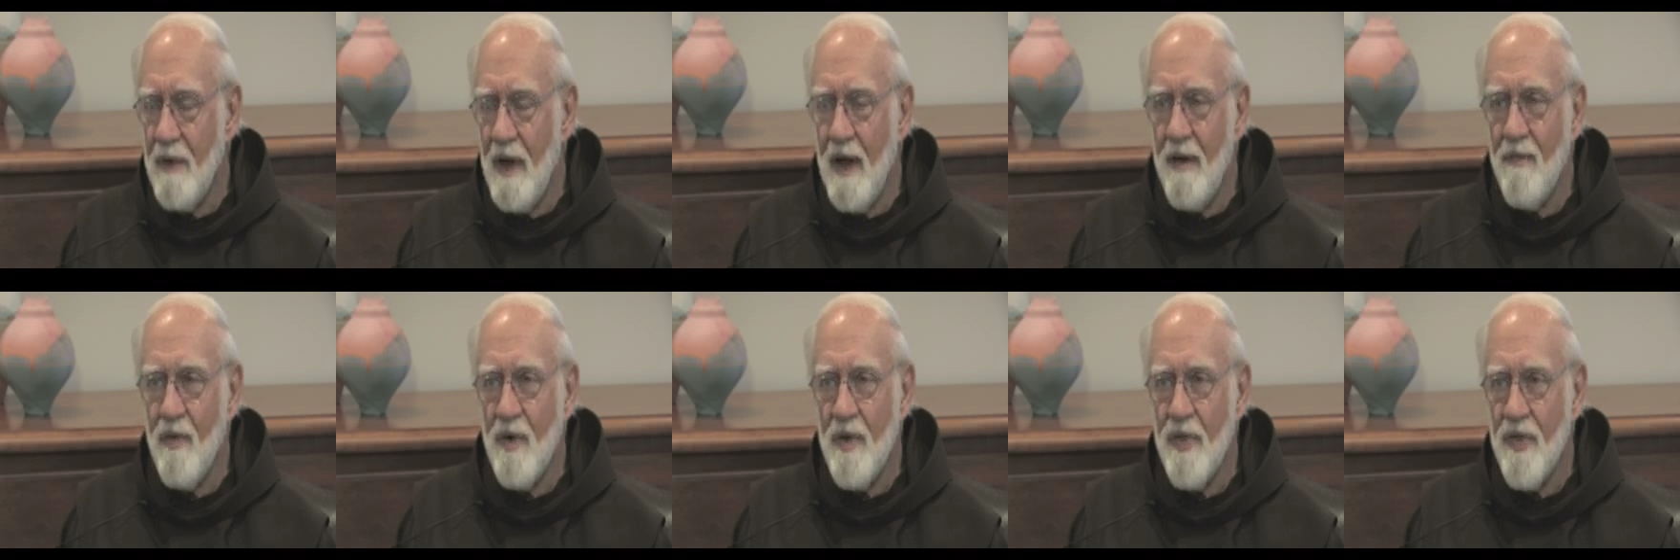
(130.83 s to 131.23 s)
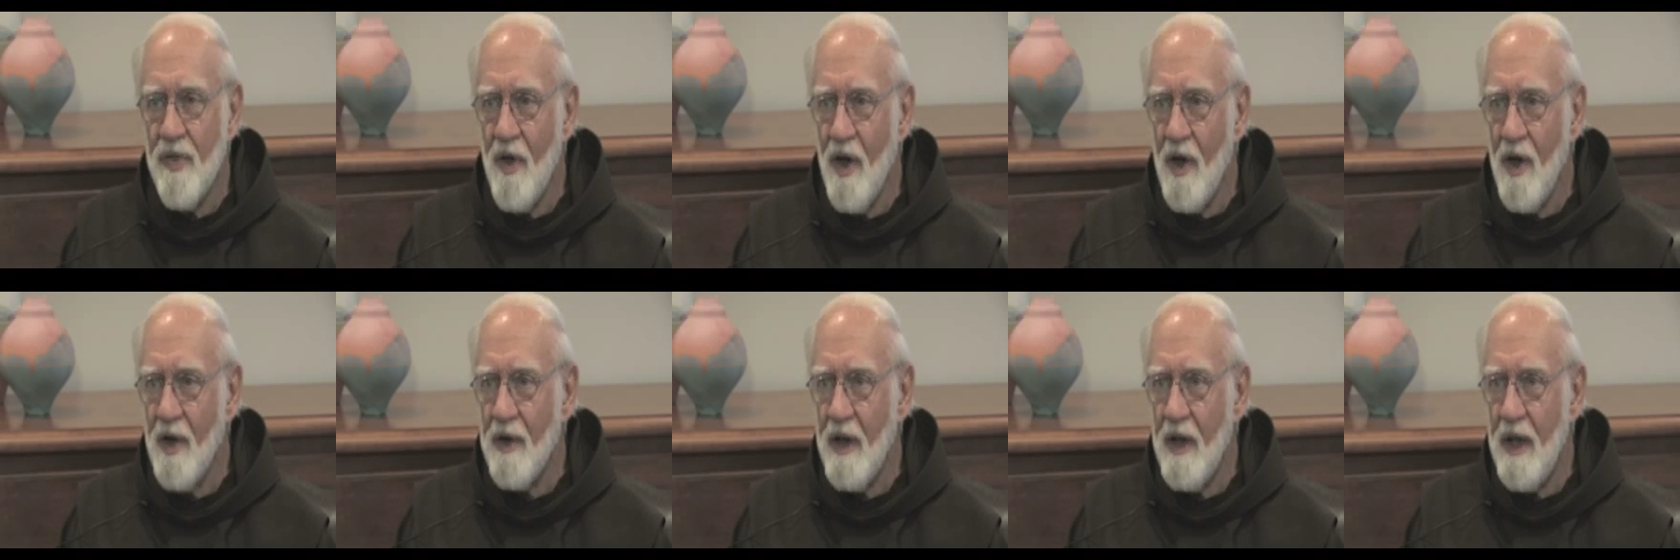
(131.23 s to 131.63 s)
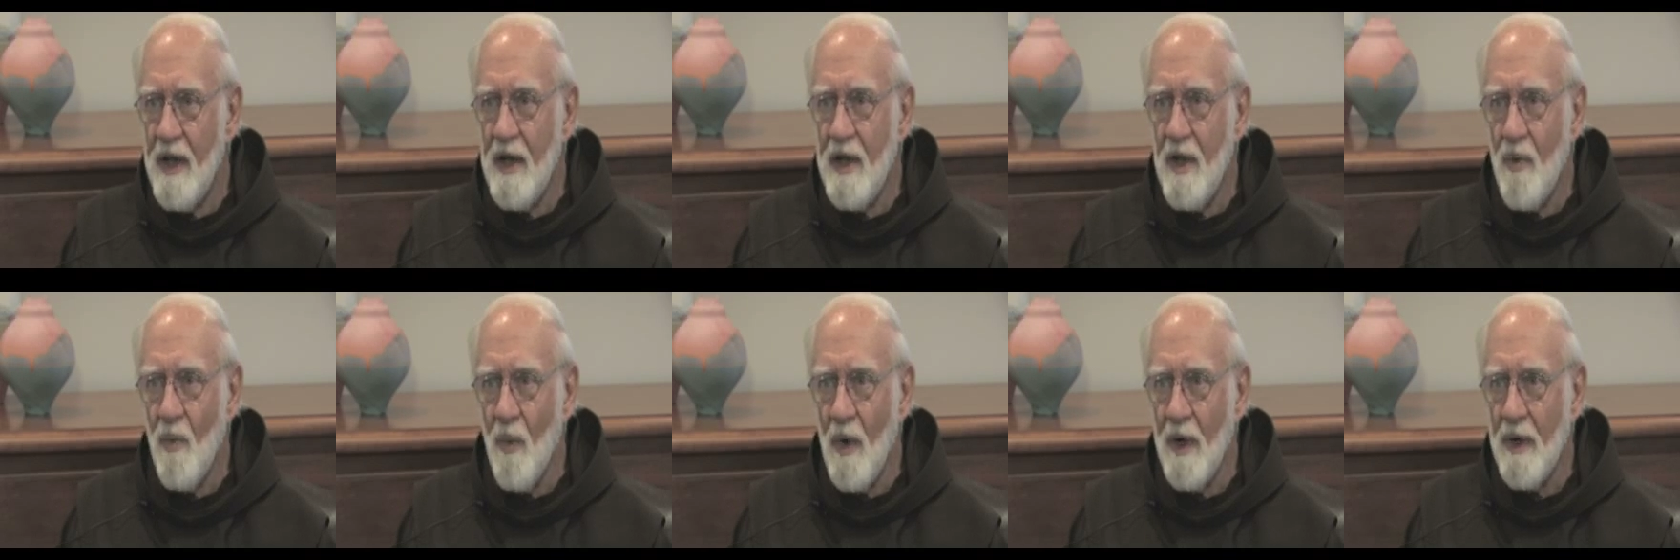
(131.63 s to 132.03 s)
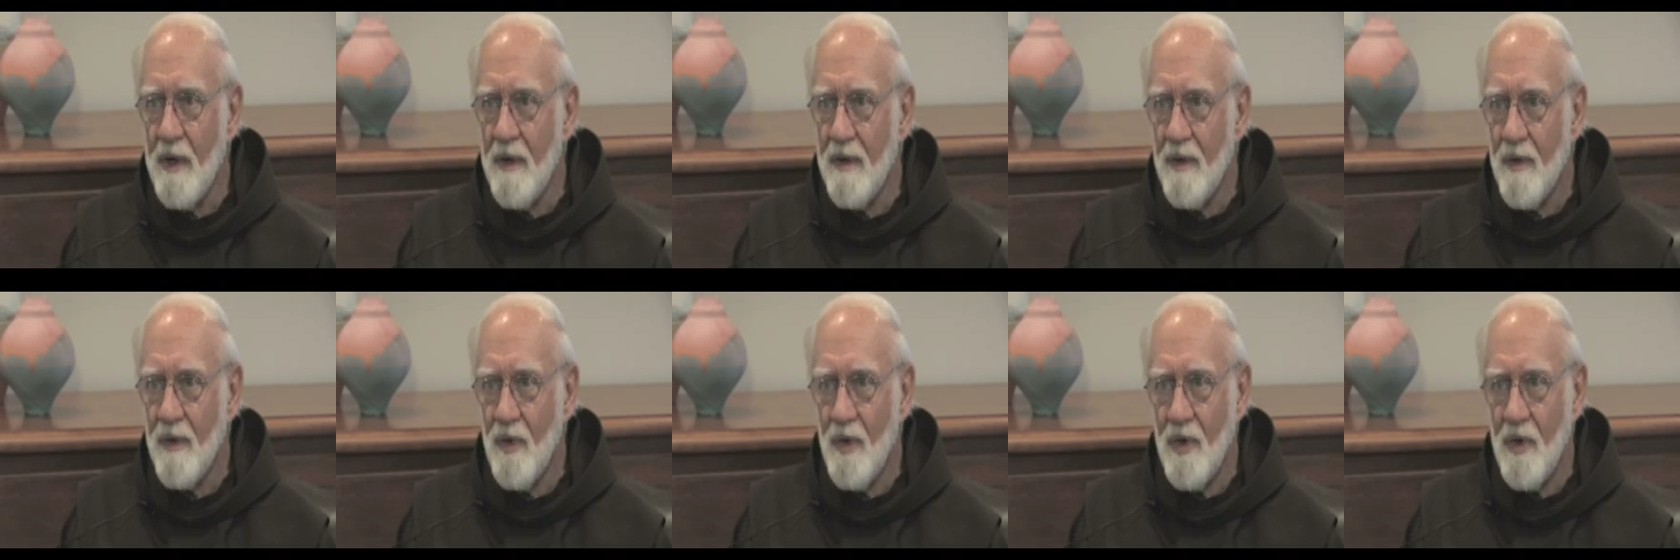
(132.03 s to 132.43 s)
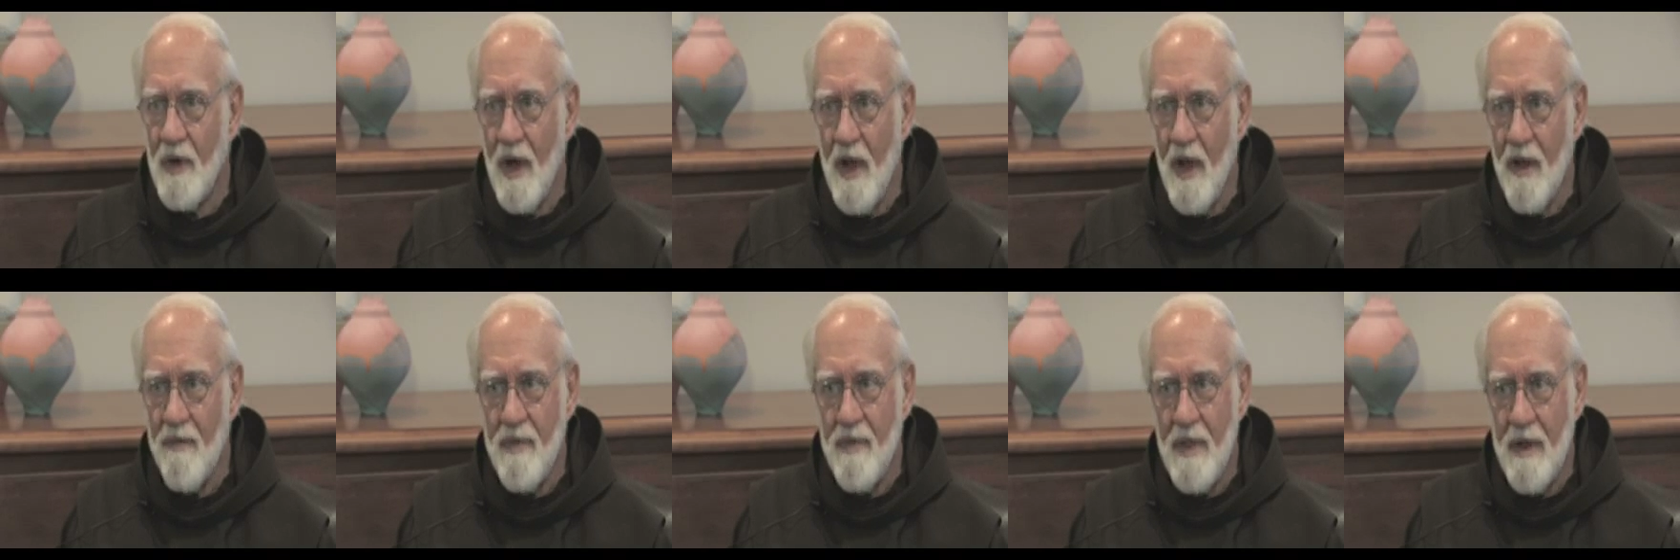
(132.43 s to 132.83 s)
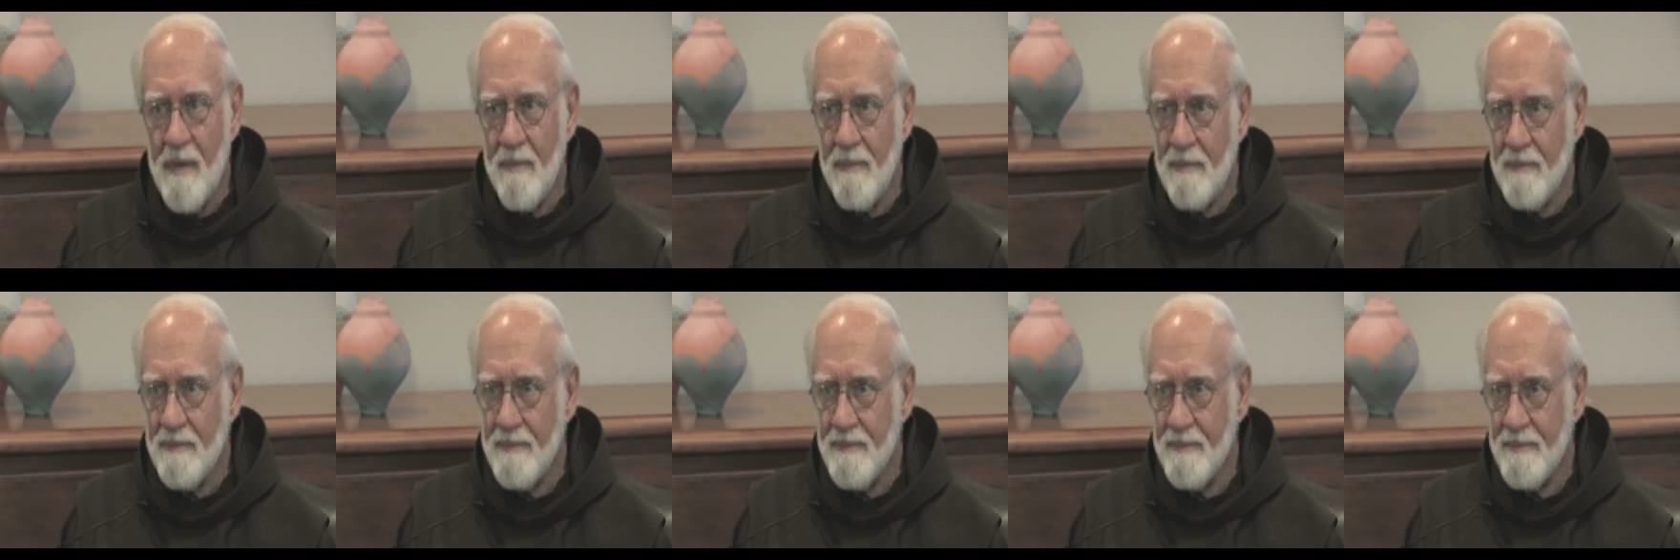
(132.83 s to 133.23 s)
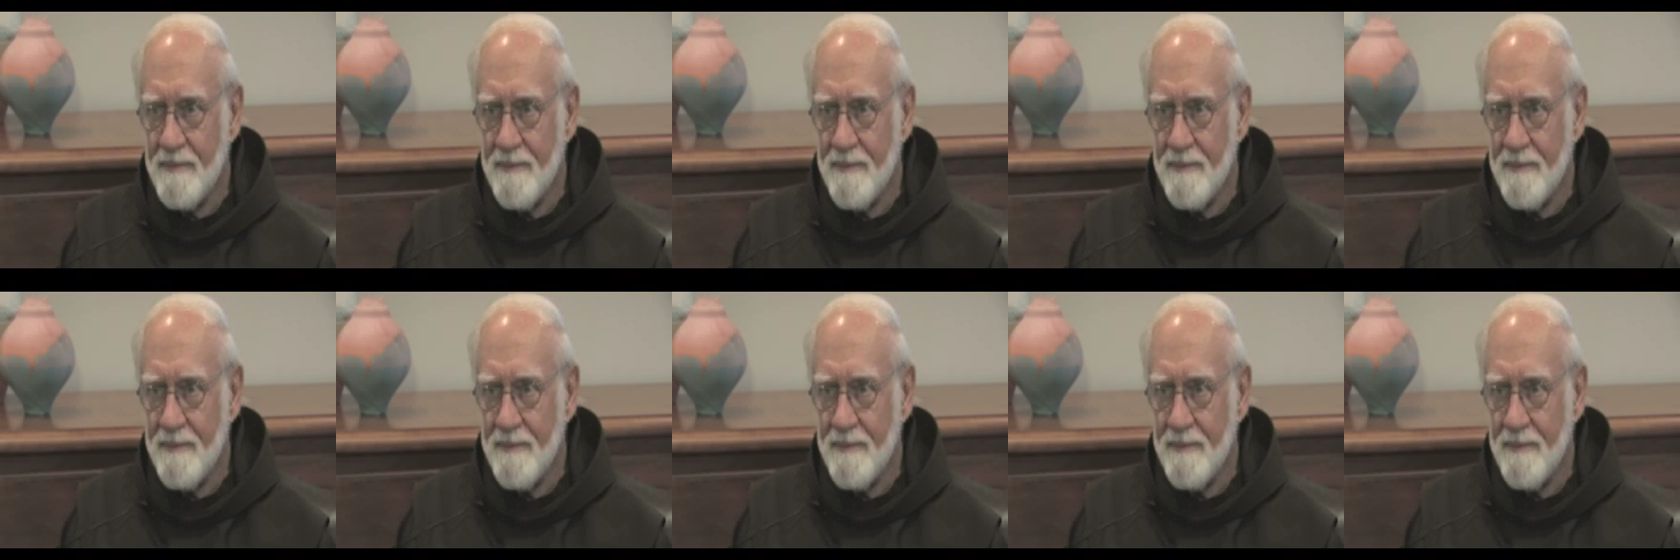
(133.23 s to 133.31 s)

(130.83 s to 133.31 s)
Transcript: ever thought anyone could love them.